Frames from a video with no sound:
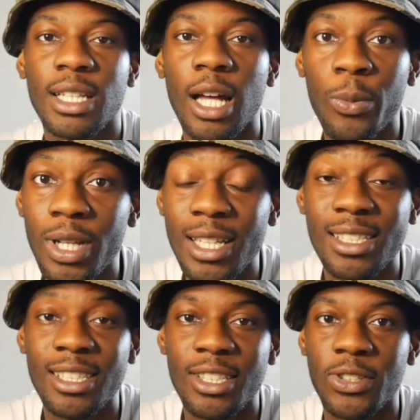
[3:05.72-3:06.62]
I'll put links
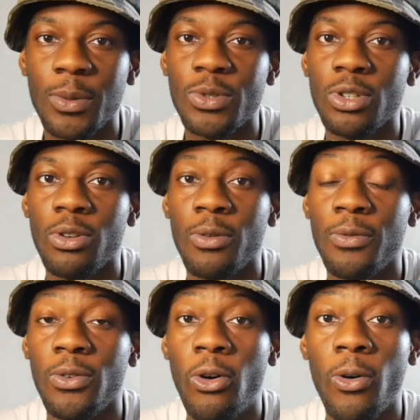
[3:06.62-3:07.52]
in the description
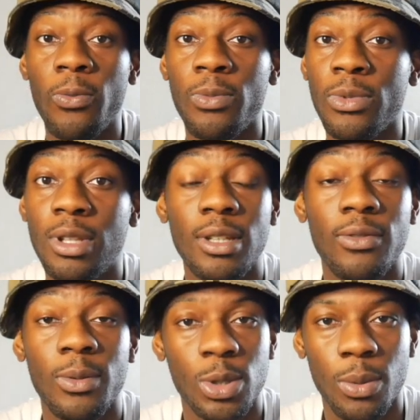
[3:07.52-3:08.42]
for the
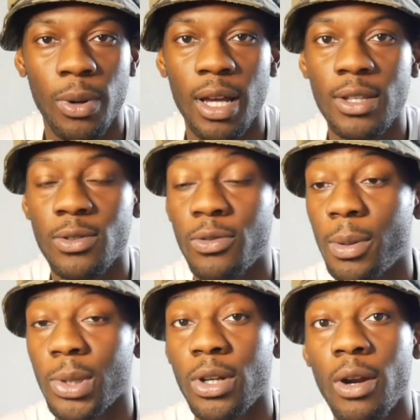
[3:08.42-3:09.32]
different suppliers of
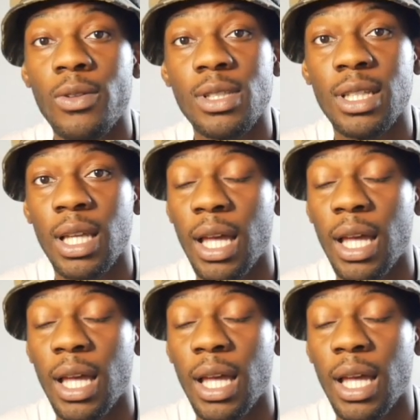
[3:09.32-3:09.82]
cryptocurrency.